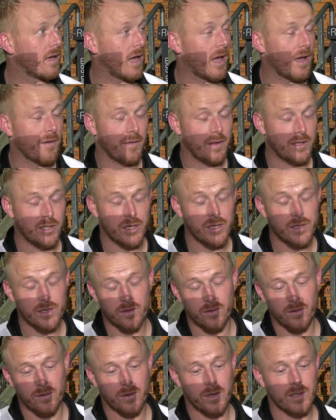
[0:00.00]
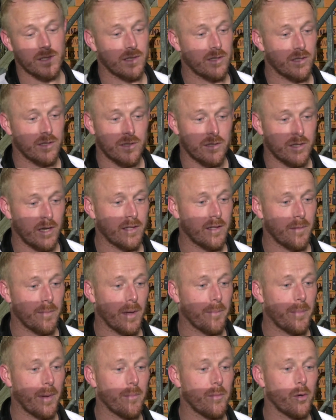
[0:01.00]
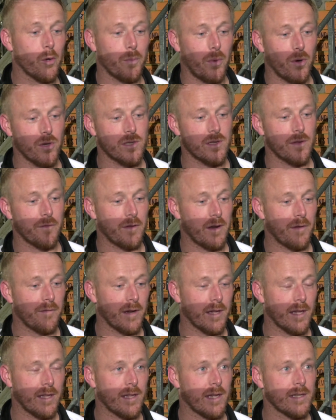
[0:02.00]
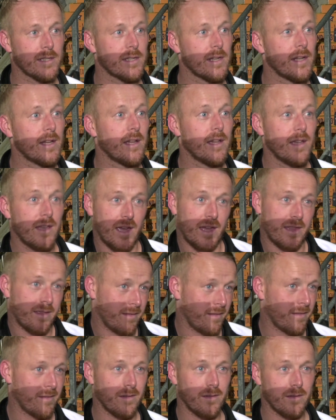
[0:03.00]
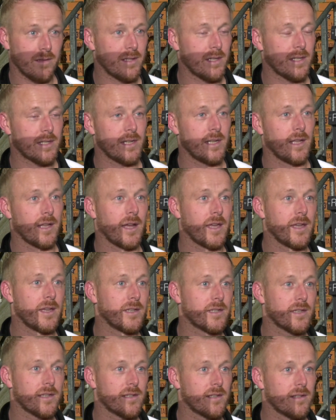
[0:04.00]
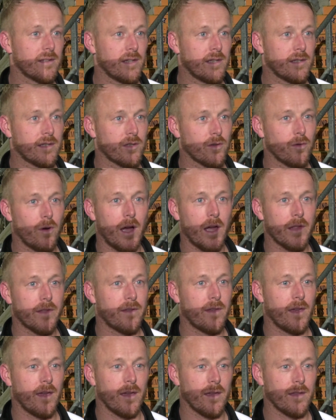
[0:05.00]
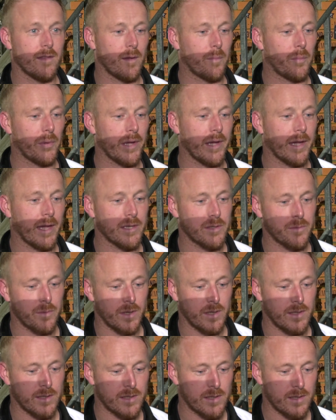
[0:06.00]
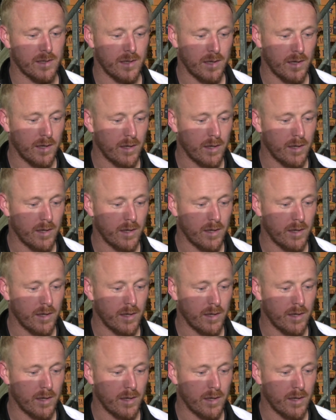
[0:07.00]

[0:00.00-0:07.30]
If he just honestly just tried to be a bit more positive in everything he does, and like you see tonight, he's so hard to play against when he's